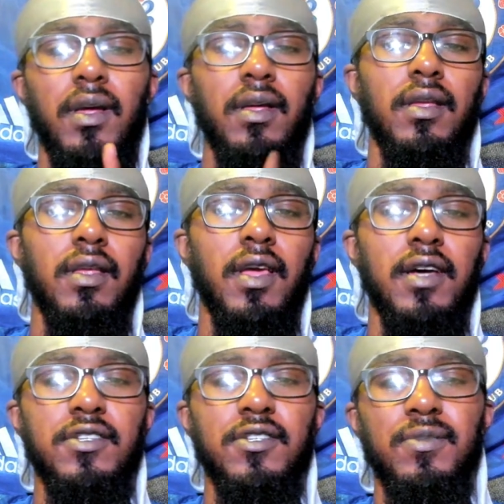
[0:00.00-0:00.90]

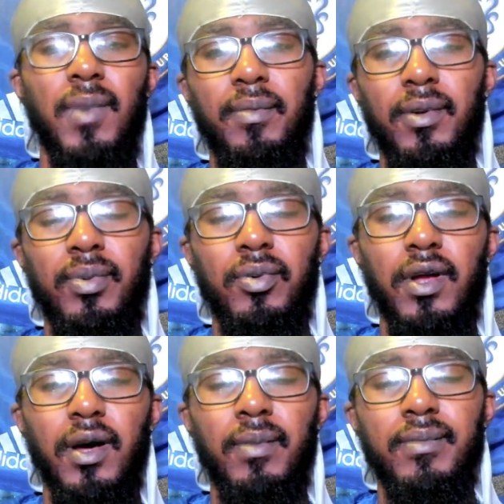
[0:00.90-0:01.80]
Yes, my people,
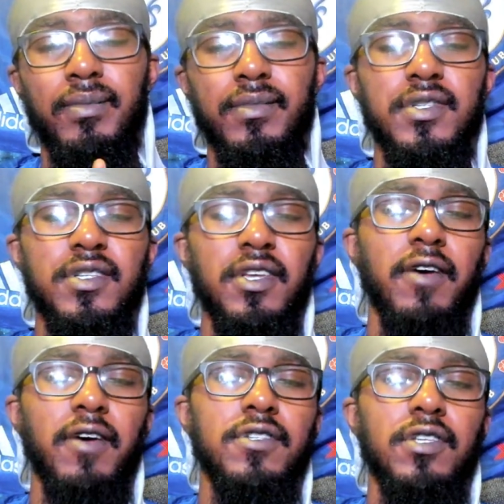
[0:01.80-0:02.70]
them
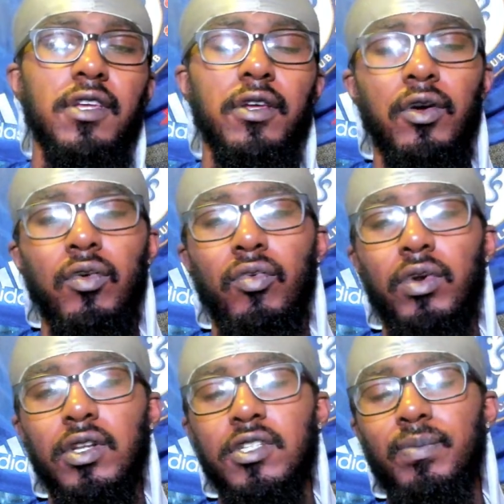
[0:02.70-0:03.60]
CFC
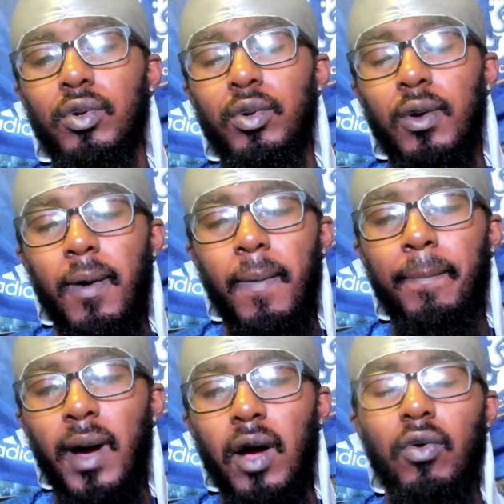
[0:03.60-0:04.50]
Realist Blue
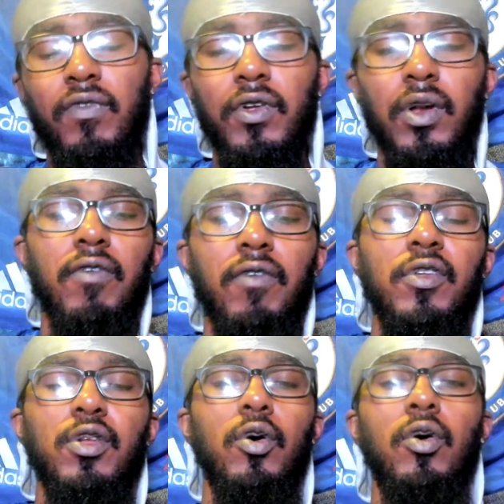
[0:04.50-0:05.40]
back with another
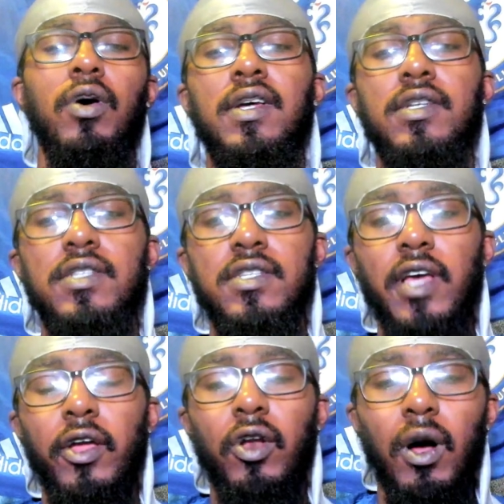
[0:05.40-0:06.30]
video,
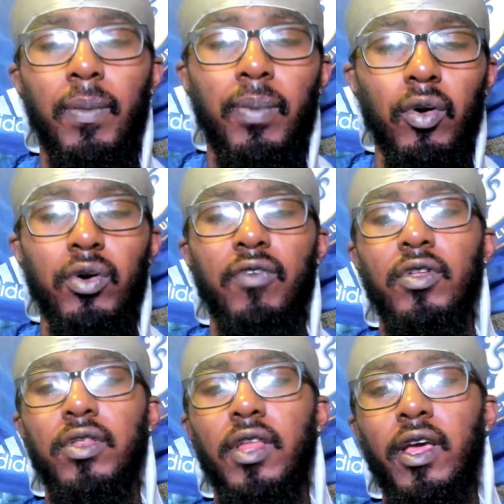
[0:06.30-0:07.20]
second upload of the
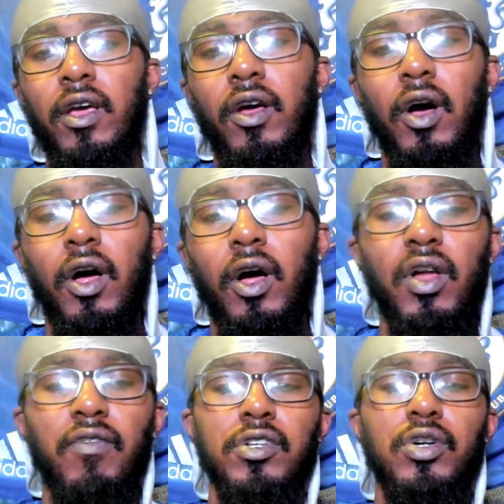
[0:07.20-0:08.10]
day, another
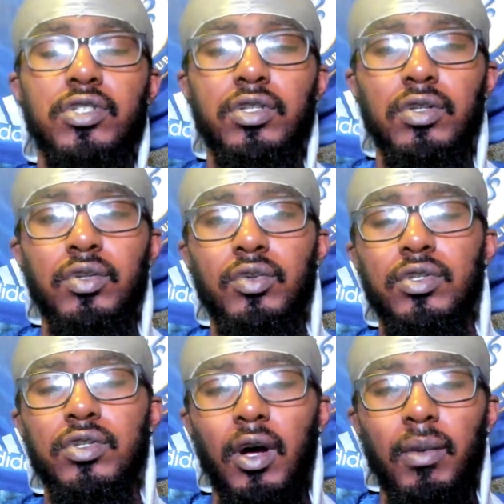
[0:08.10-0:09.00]
Chelsea news
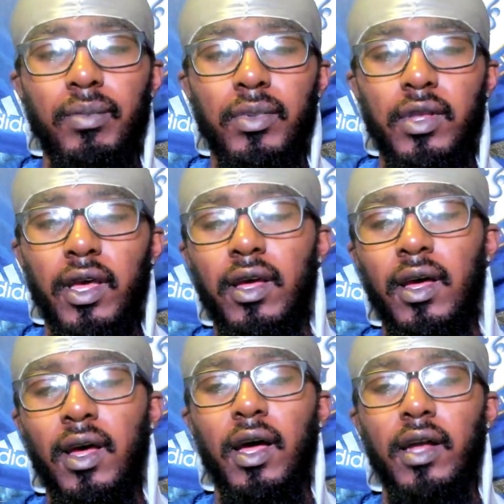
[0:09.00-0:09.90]
update,
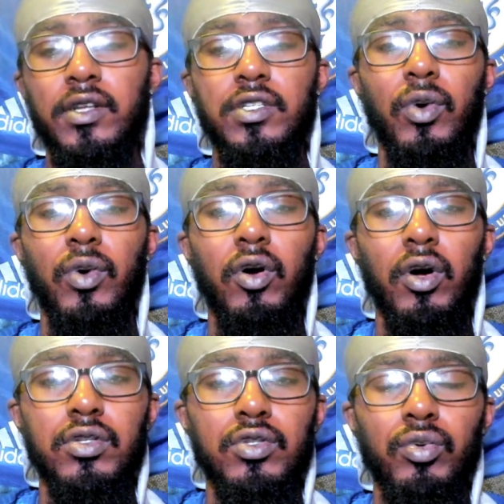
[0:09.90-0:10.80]
and this in regards
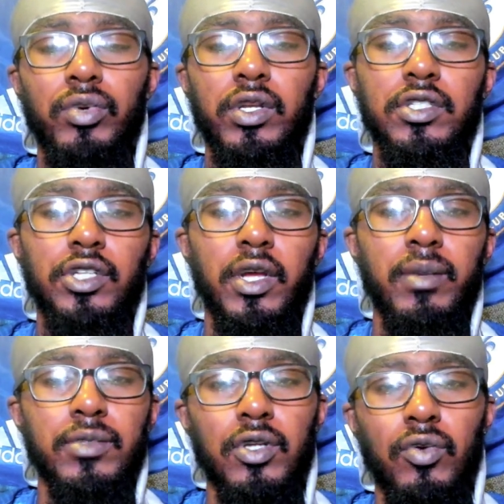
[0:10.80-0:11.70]
to Reece
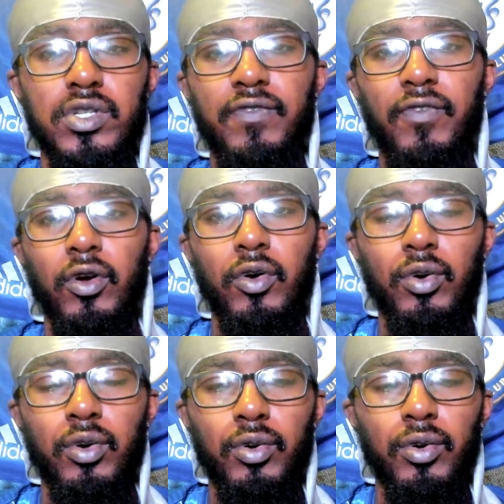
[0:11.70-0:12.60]
James, Christopher
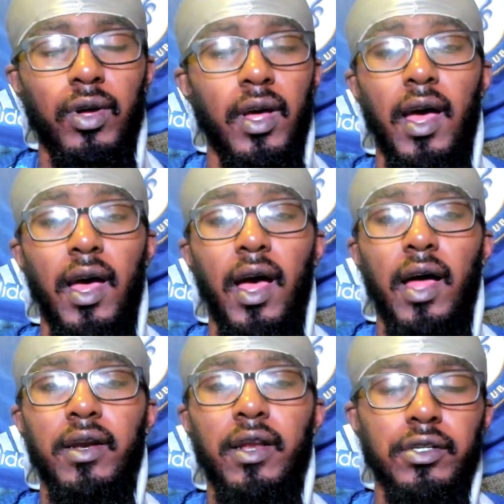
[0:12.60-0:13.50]
Nkunku, and
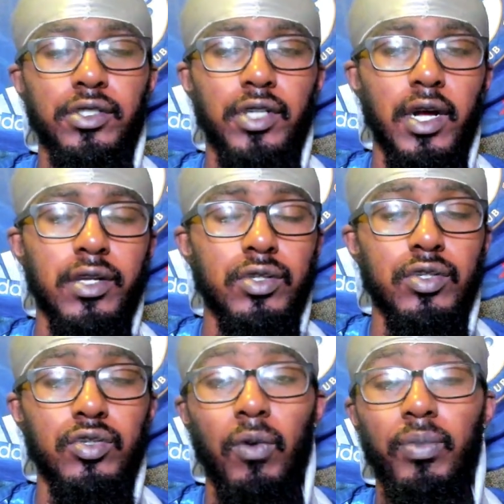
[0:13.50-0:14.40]
Nicolas Jackson. So,
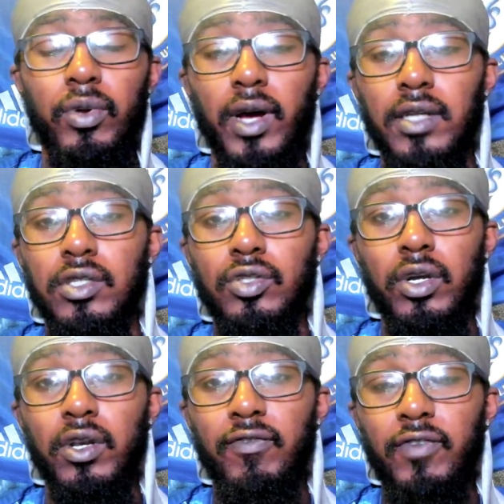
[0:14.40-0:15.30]
hope you guys enjoyed
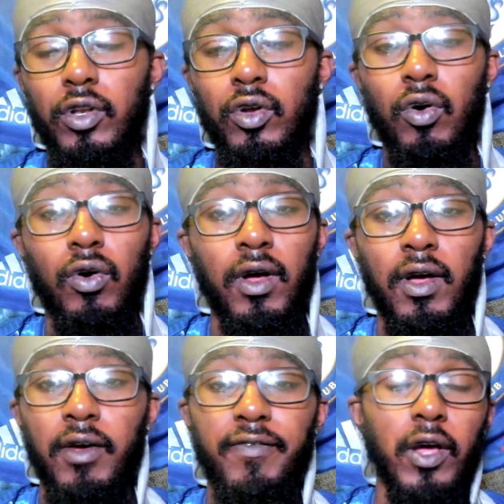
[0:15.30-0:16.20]
the video.
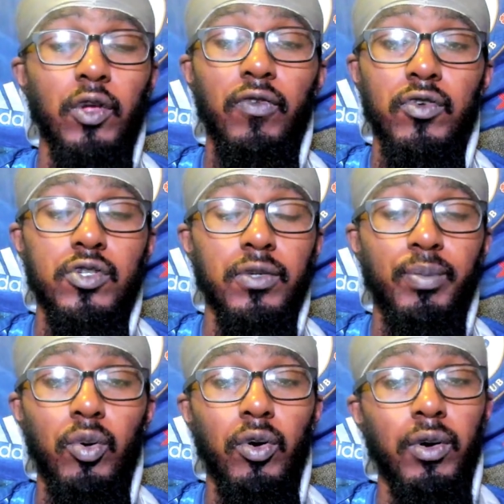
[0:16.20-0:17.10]
Thank you for your
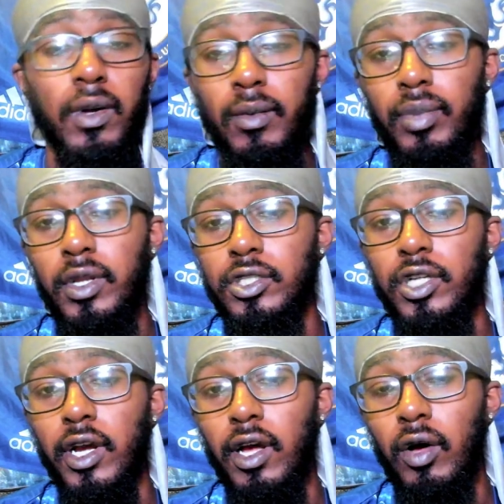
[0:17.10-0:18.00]
support. Please
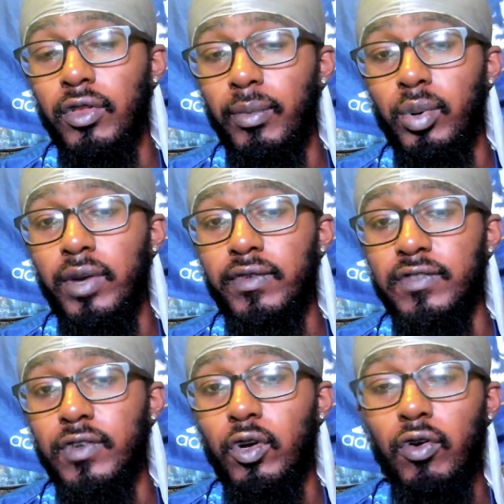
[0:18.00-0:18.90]
check out the previous
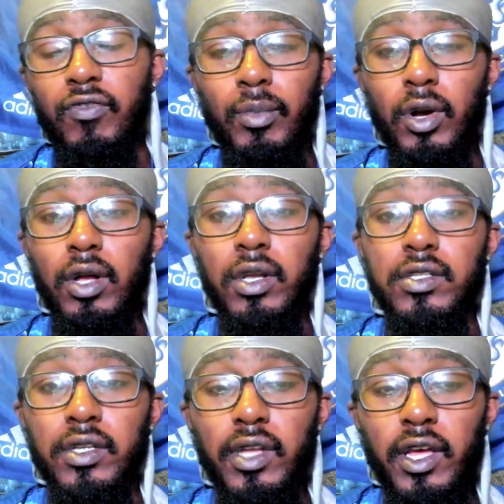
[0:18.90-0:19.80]
video from earlier
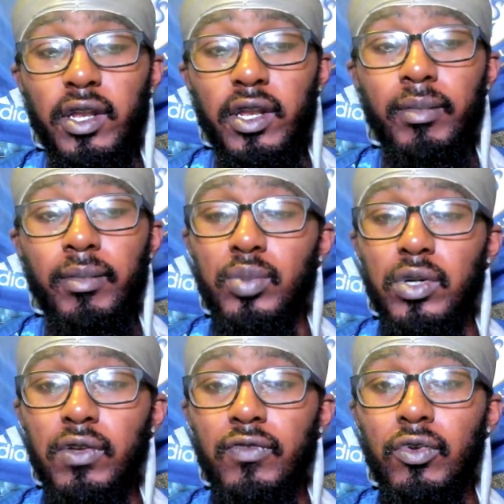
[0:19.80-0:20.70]
today, the match
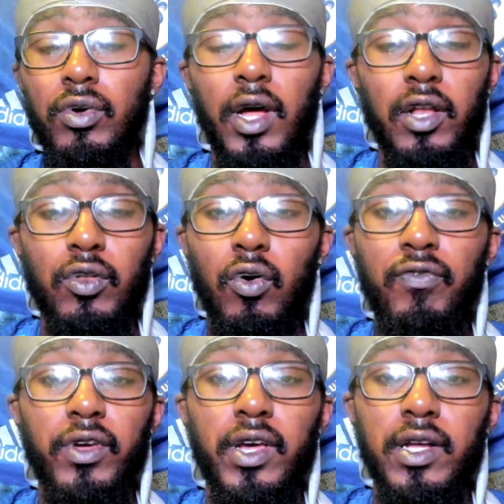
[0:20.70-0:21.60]
preview, and don't
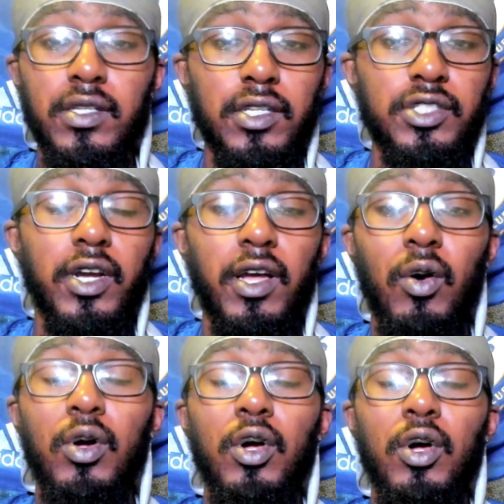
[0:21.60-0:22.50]
forget to check out
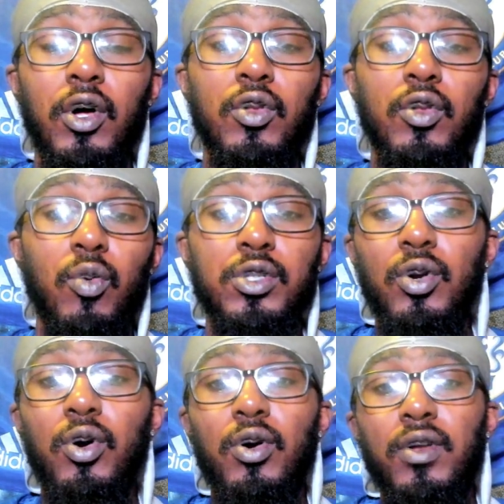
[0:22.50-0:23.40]
the watch
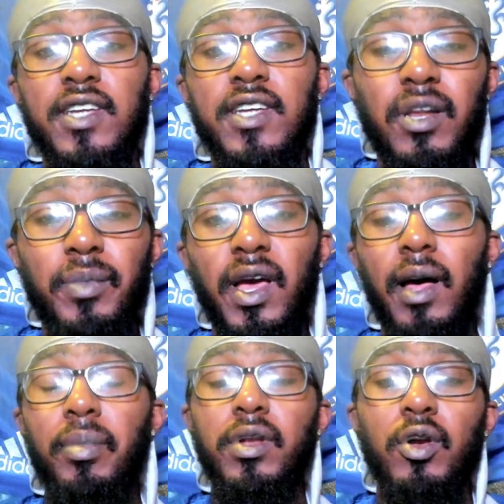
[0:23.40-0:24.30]
along that's going to be
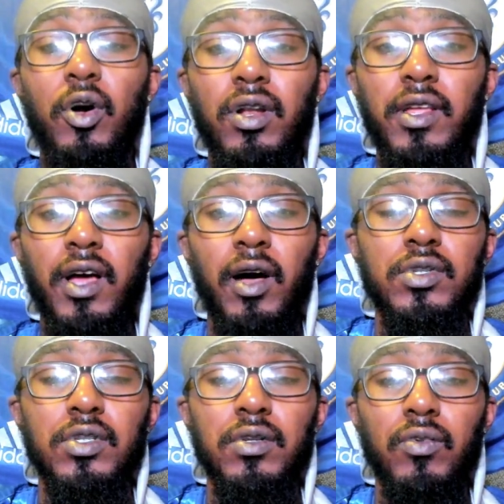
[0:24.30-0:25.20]
happening in the early hours
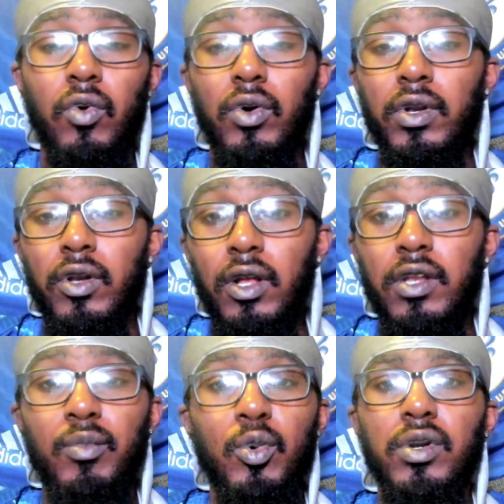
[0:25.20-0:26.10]
or in the early
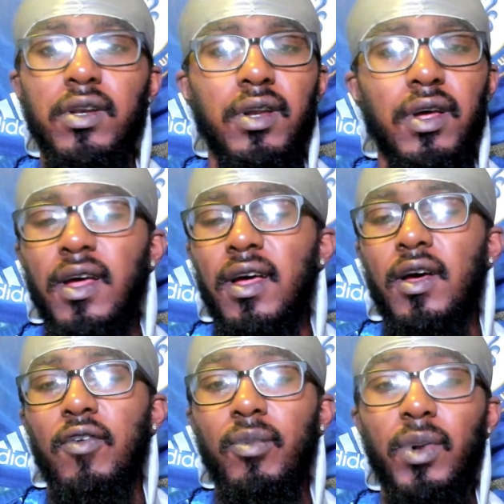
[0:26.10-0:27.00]
morning
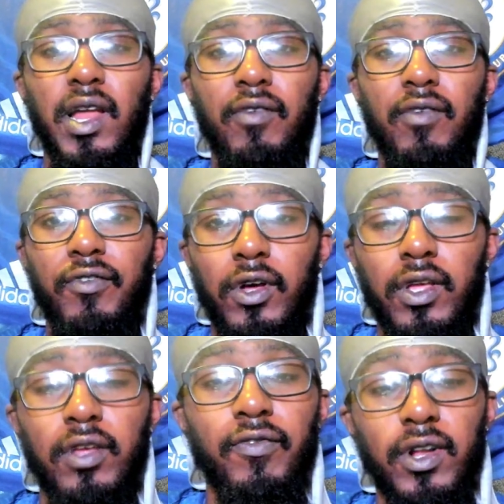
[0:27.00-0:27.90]
from 11:30
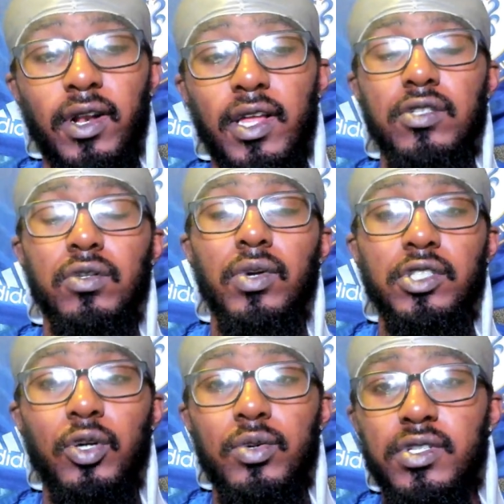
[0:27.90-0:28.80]
for the Leicester and
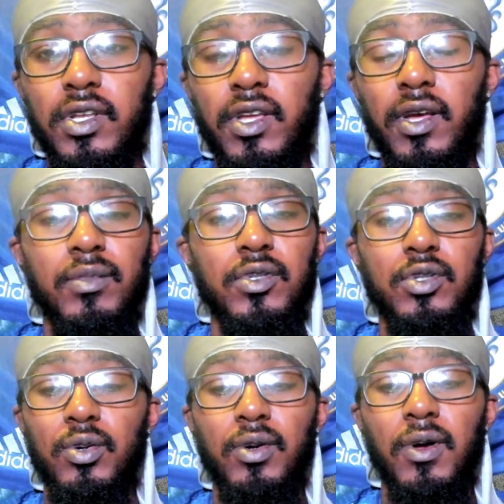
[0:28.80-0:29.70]
Chelsea game.
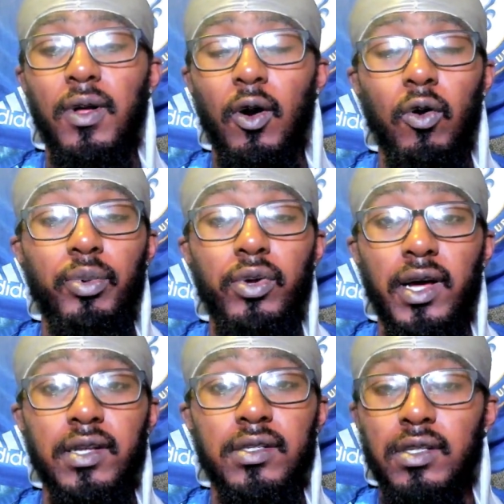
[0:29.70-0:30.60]
So, hope you
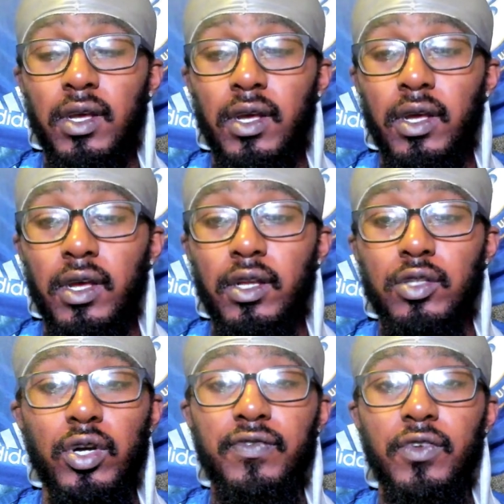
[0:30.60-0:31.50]
guys enjoy
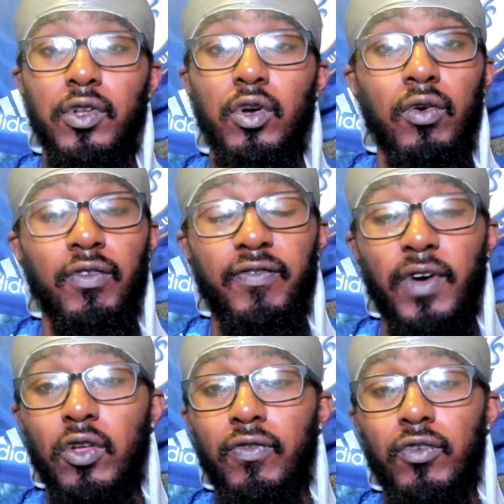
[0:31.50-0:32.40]
this video. Thank
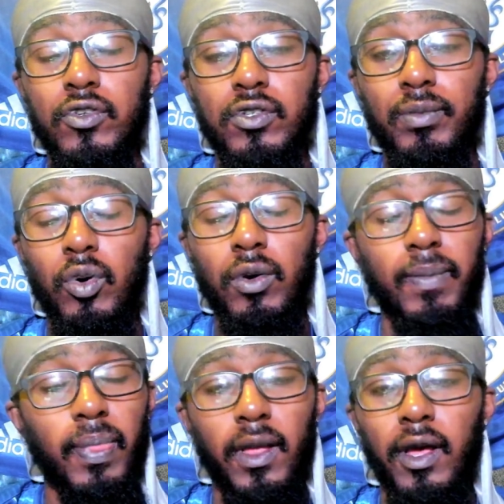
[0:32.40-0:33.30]
you for your support.
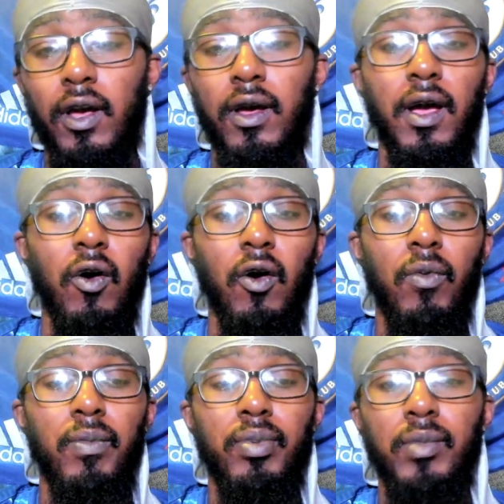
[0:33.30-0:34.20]
Help
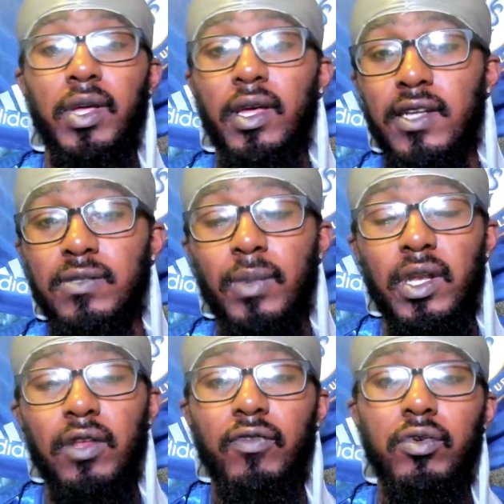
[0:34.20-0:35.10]
me get as many
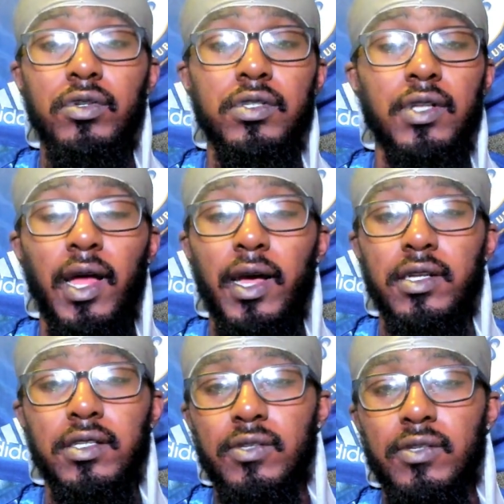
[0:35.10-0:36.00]
views, likes
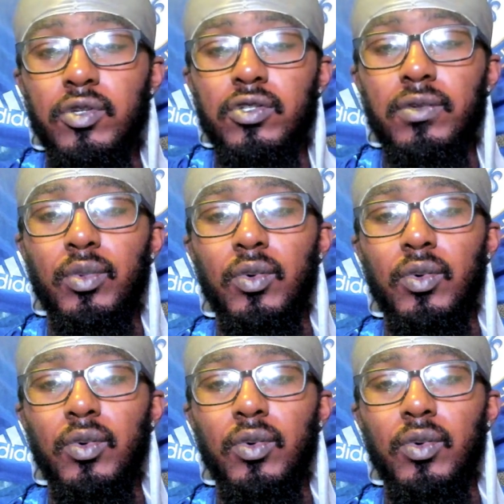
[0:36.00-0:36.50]
as possible.